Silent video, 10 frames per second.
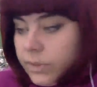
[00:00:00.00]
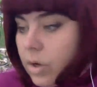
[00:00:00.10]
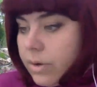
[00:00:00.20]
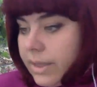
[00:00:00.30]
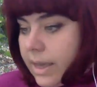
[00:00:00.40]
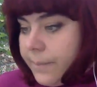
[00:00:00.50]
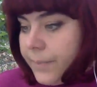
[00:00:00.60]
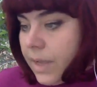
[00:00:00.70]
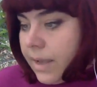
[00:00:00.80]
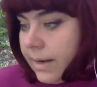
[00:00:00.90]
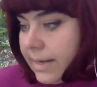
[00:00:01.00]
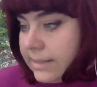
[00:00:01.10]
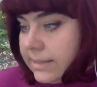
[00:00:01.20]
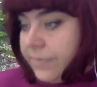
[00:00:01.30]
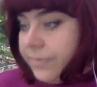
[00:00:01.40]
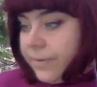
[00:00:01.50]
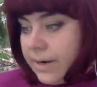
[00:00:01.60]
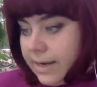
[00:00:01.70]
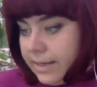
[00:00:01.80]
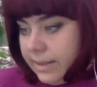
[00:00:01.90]
Okay, let's see
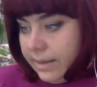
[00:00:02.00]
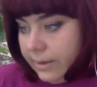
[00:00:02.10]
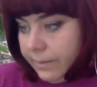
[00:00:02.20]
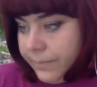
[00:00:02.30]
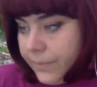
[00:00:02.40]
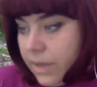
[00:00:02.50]
Friday,